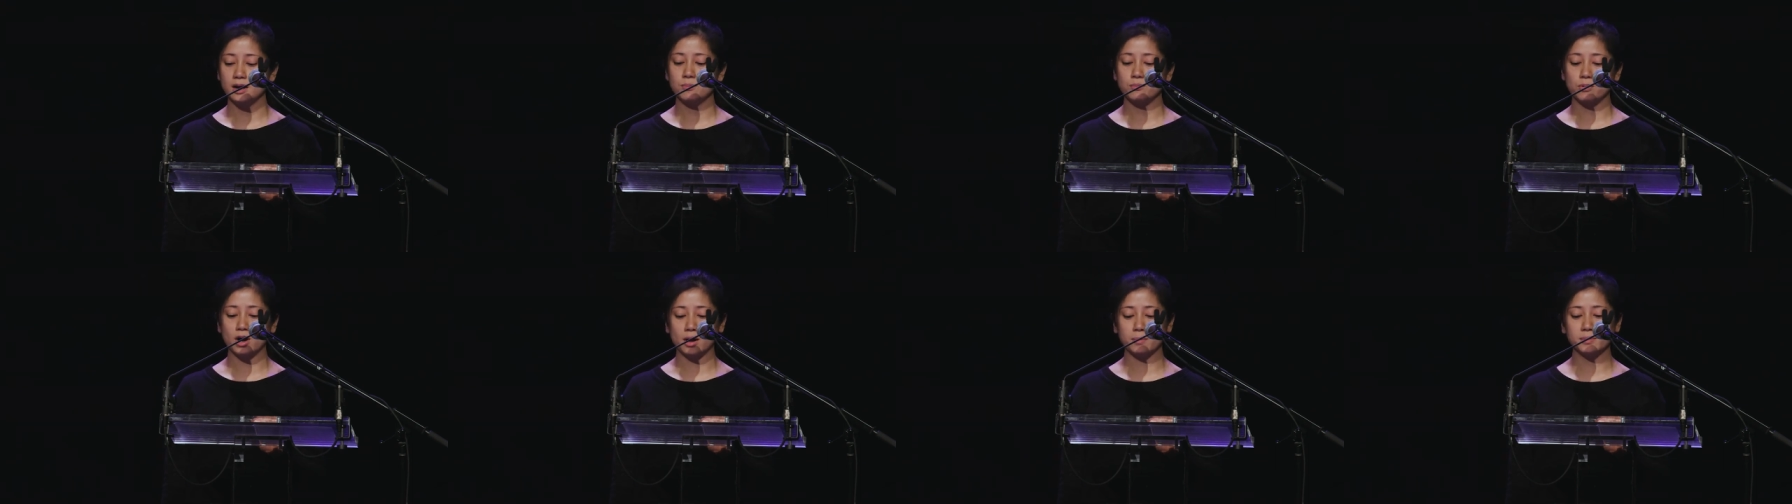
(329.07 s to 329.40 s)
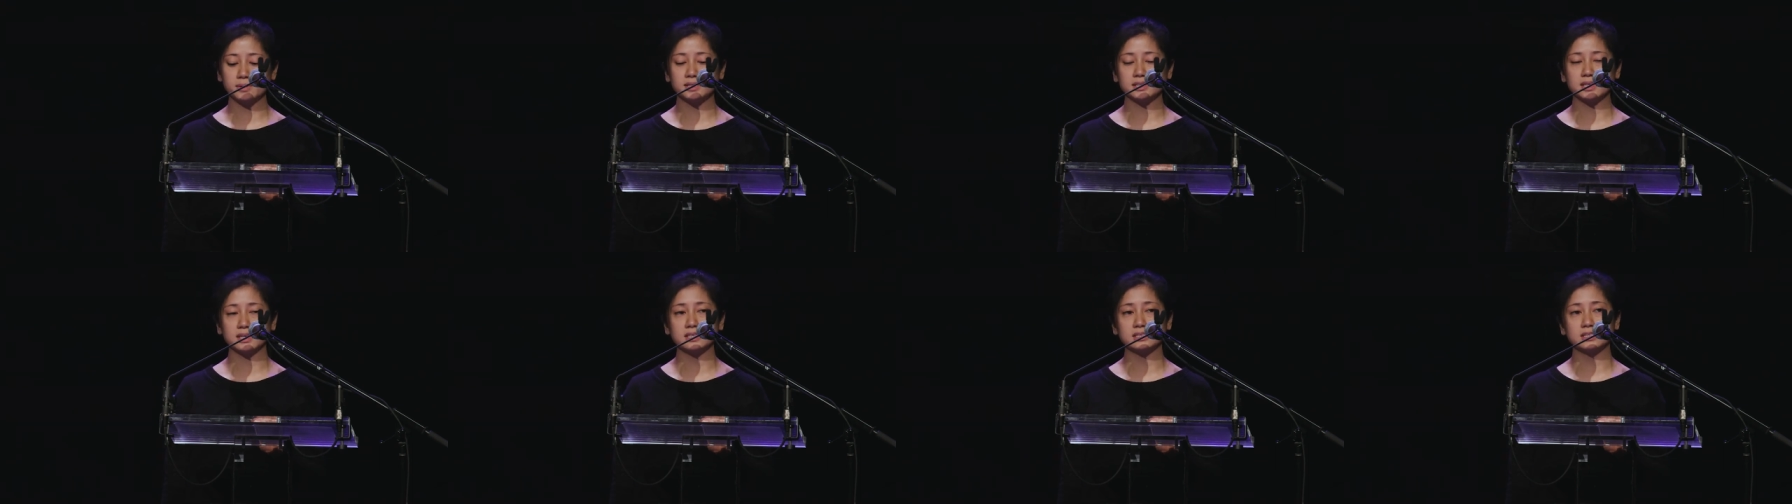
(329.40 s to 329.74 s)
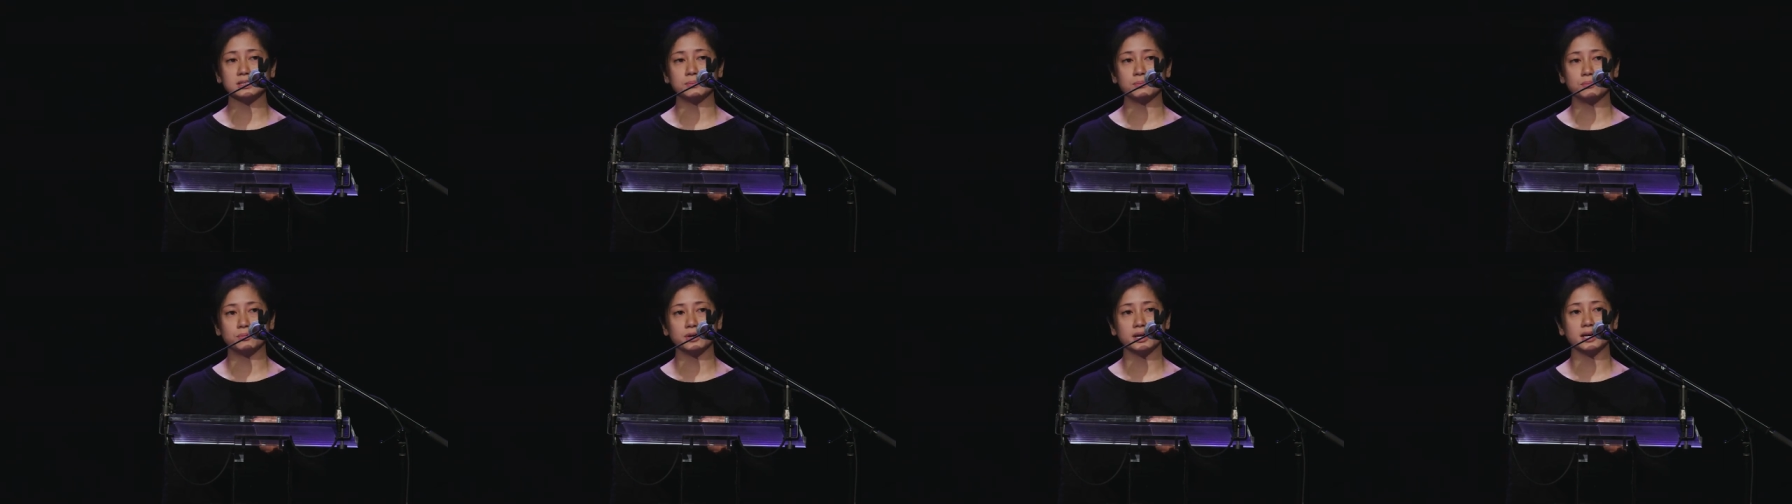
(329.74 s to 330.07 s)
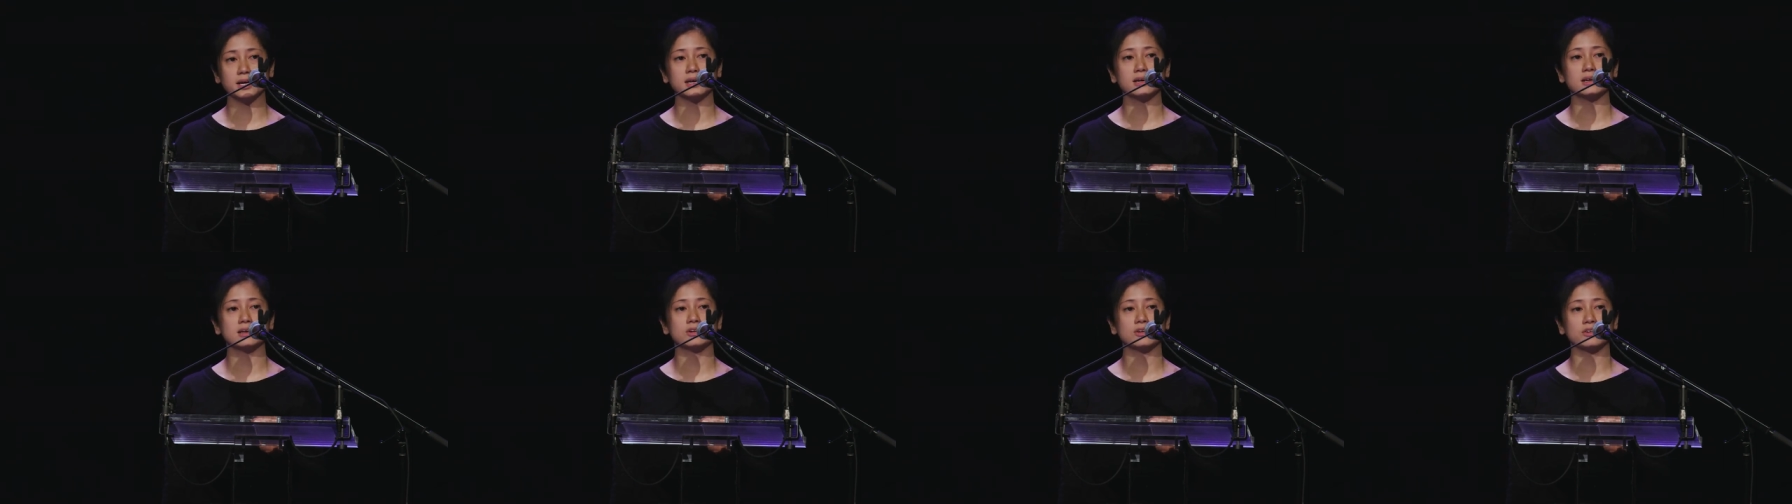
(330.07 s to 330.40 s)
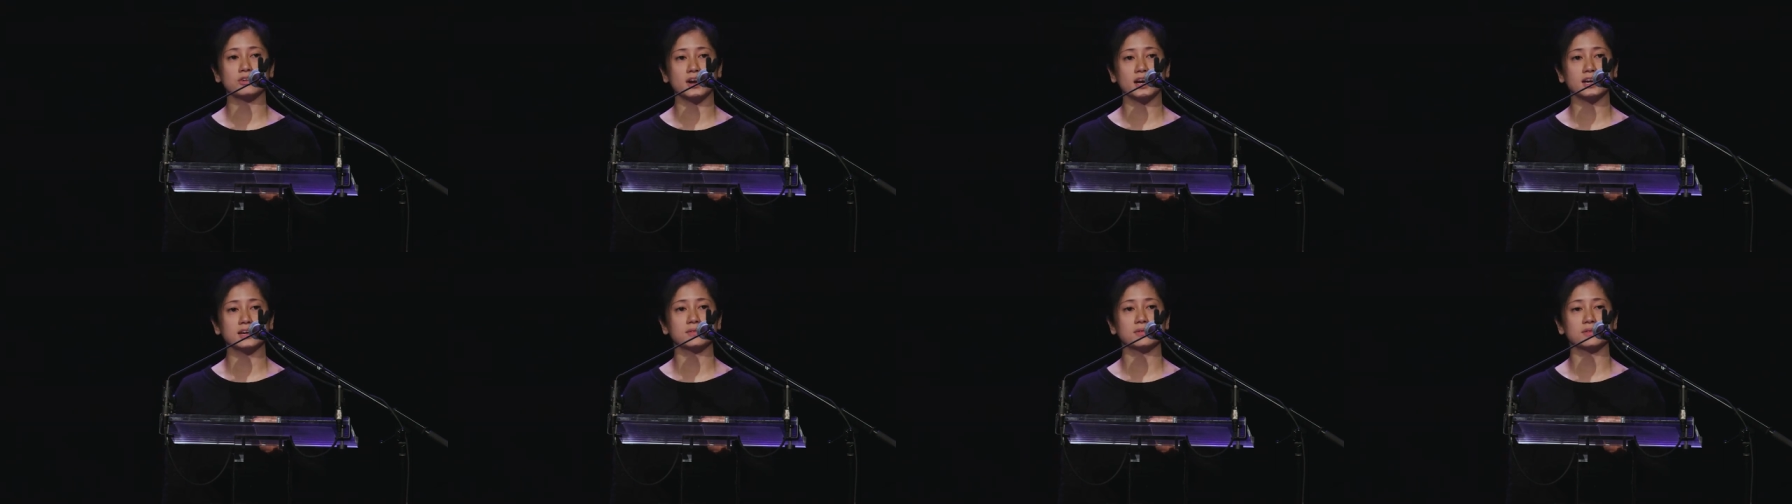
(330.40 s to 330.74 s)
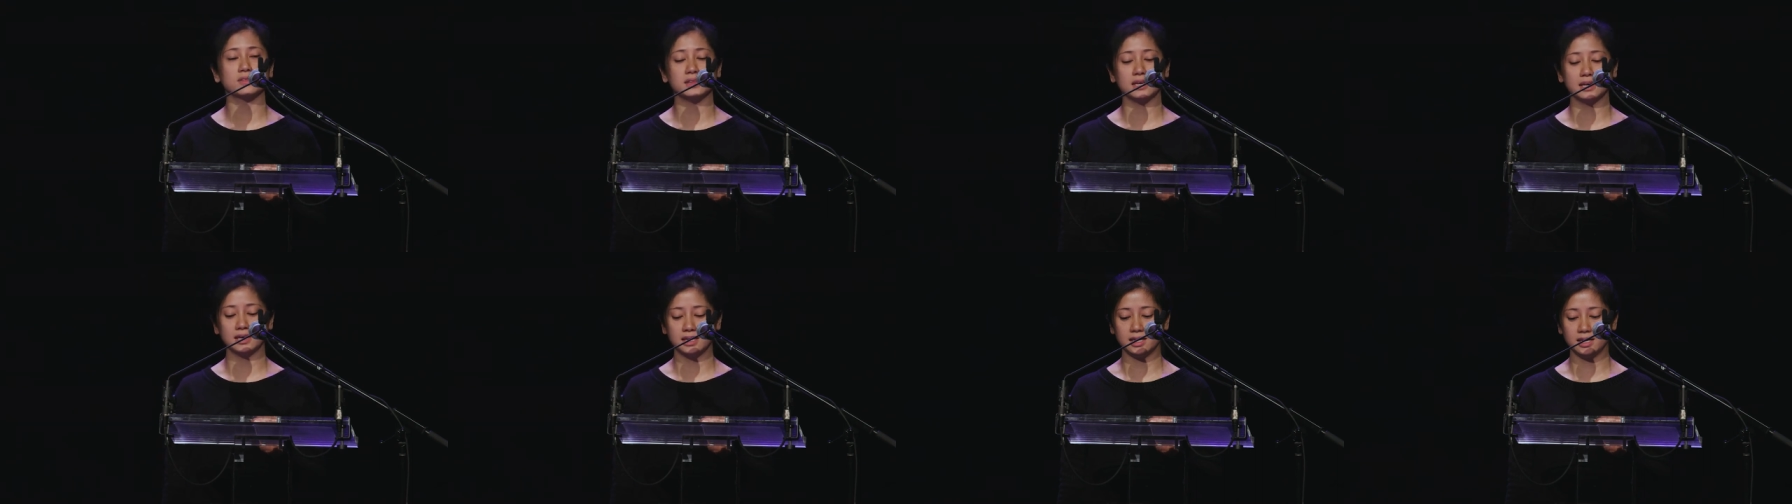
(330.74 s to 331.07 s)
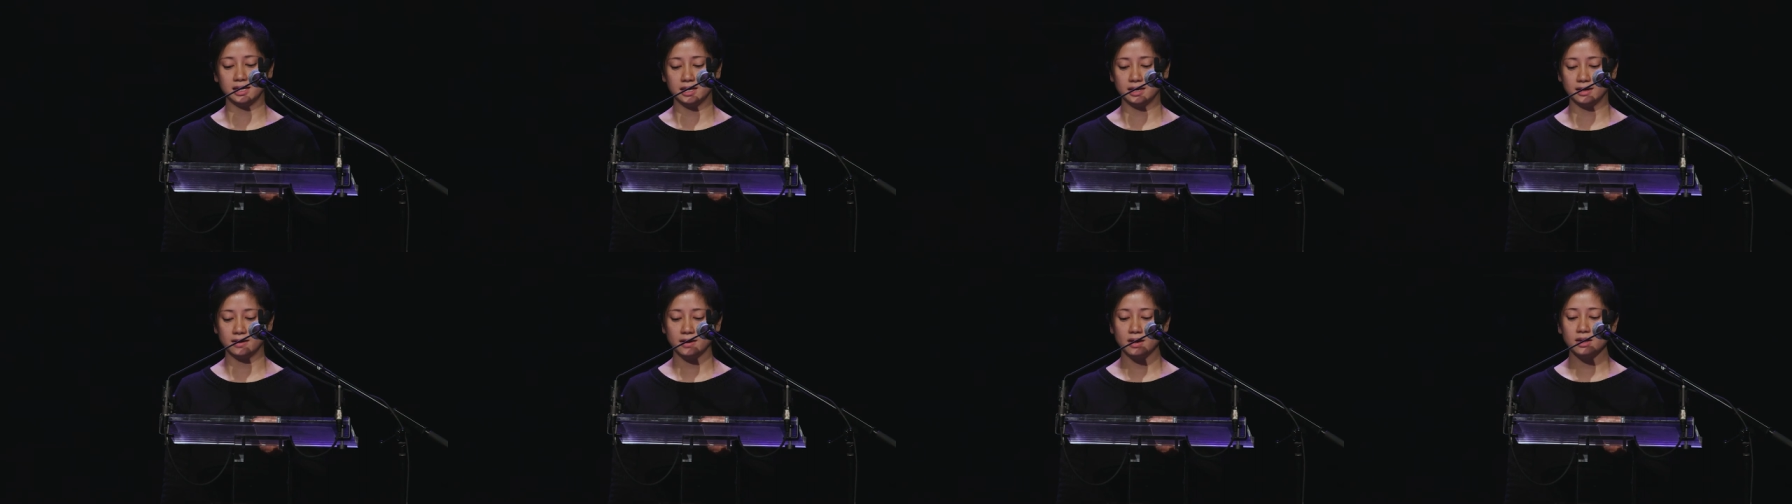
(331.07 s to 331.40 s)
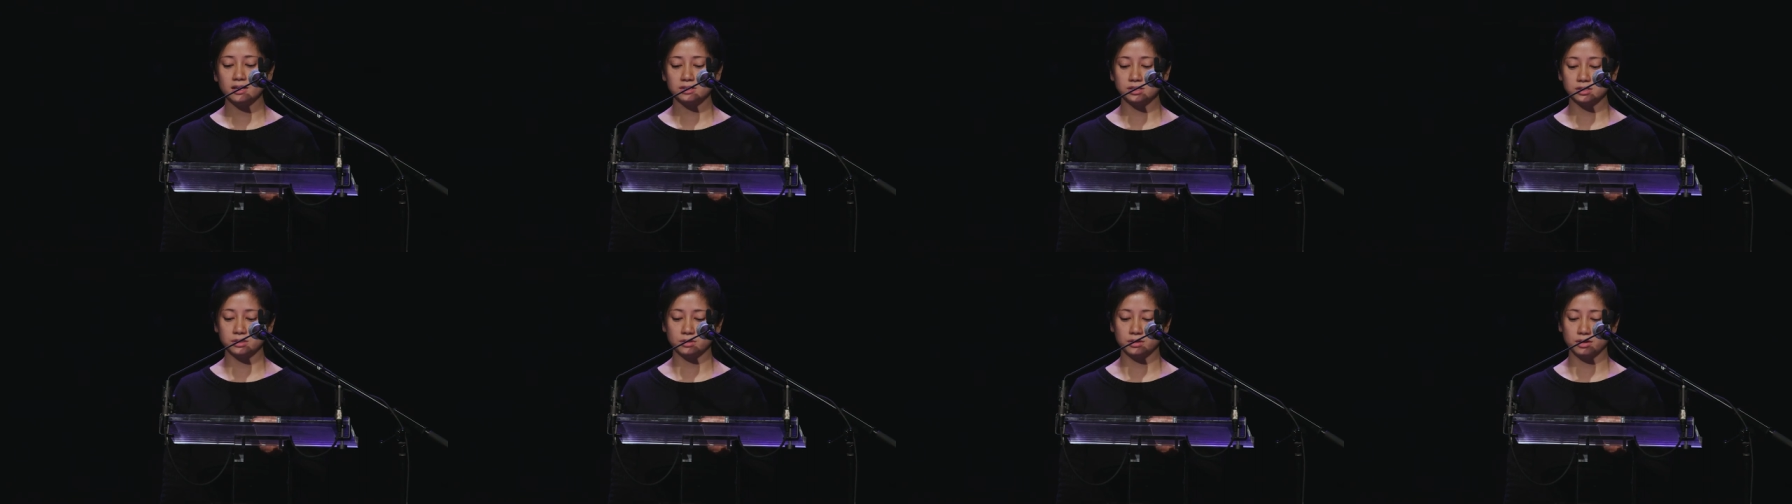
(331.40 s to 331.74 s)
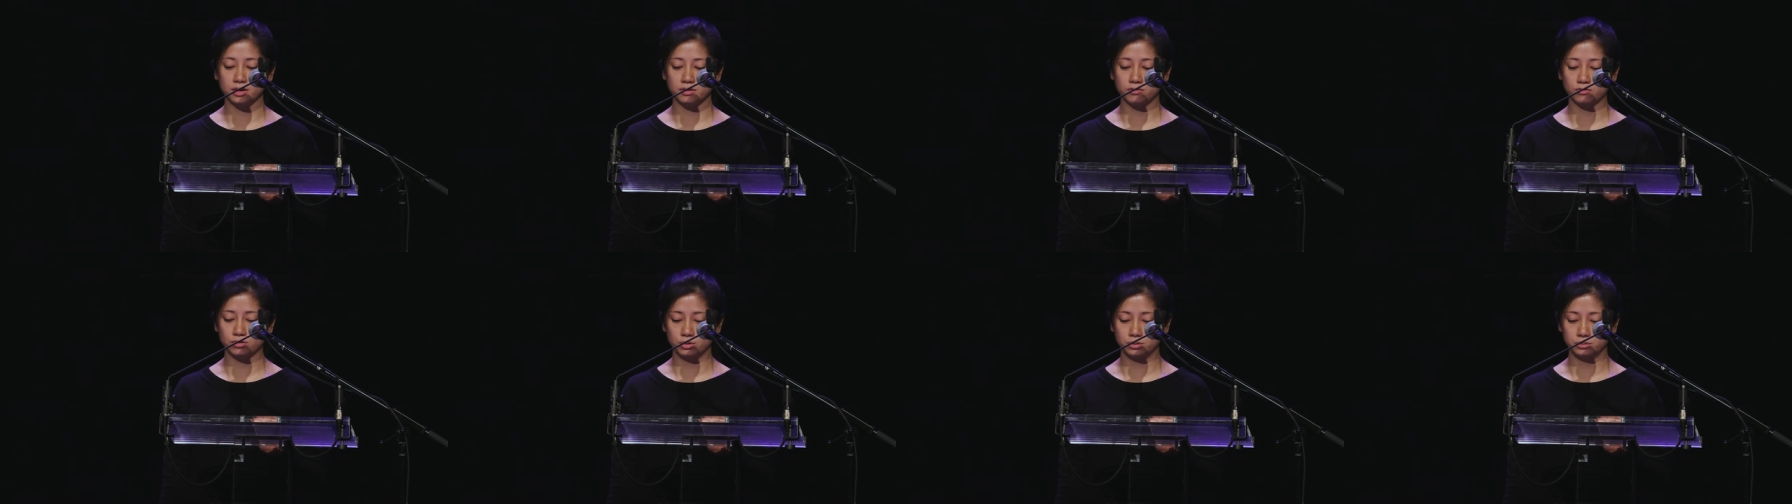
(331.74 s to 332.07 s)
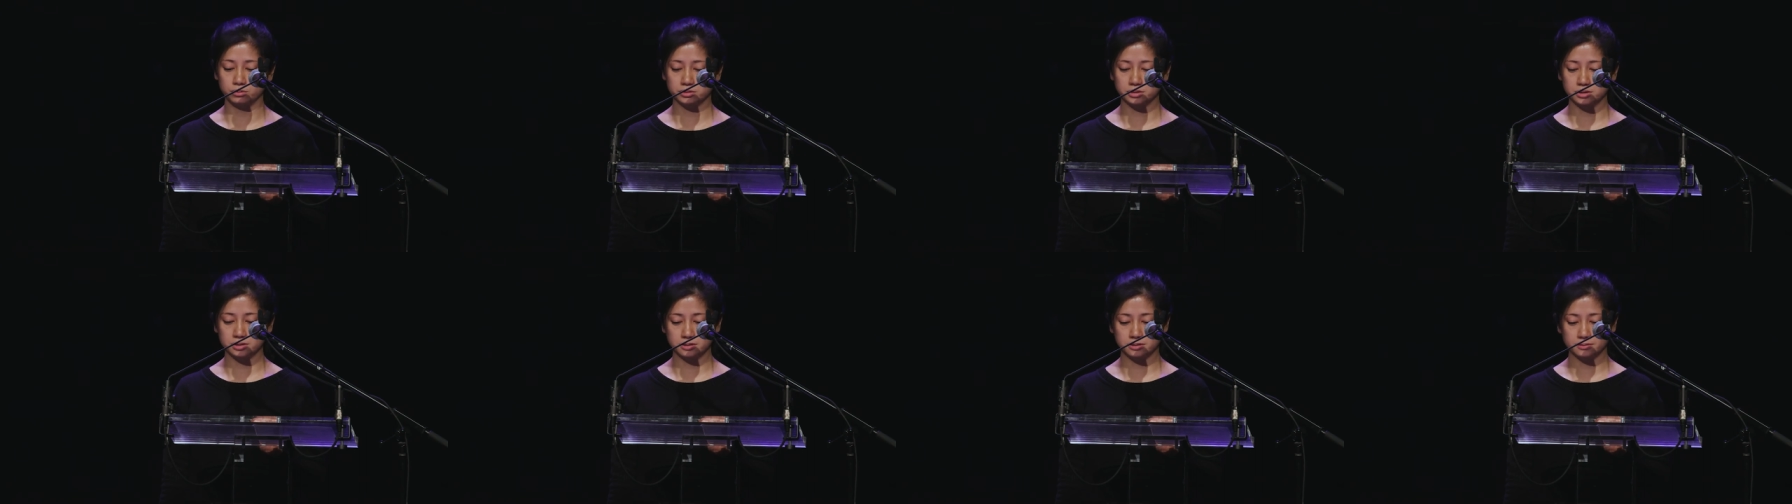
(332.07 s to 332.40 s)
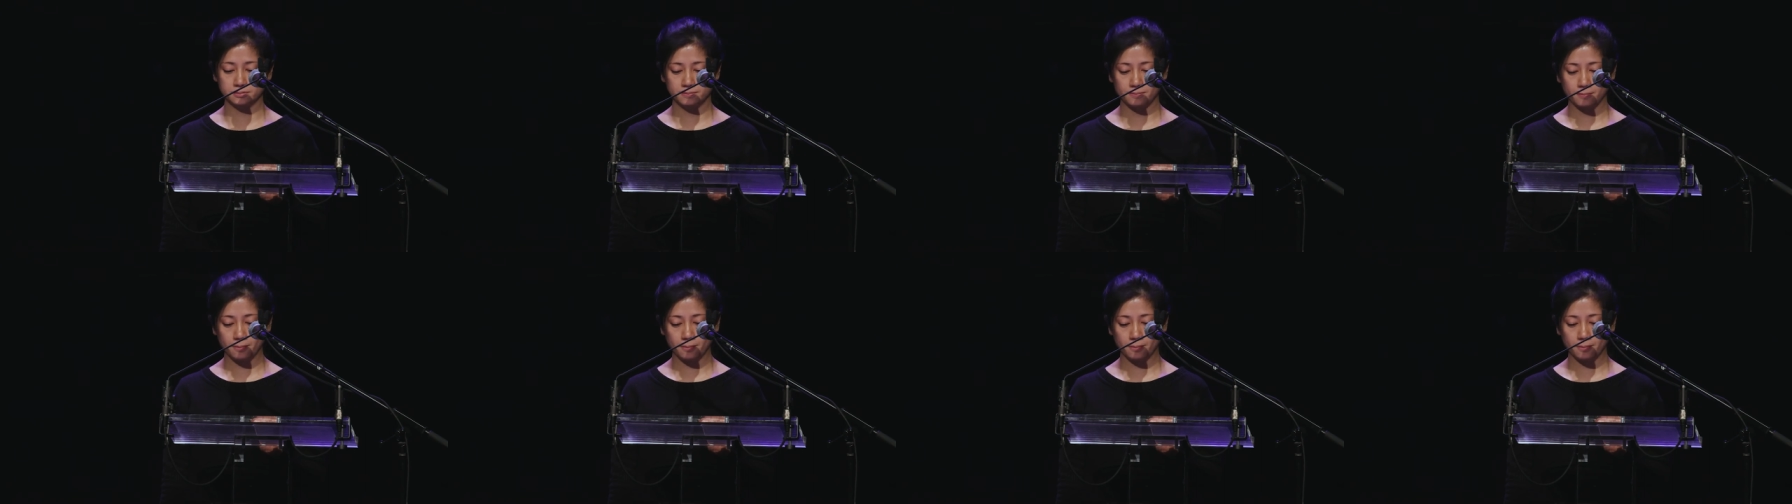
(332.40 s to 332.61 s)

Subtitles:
promising to bring creative thinking to their roles.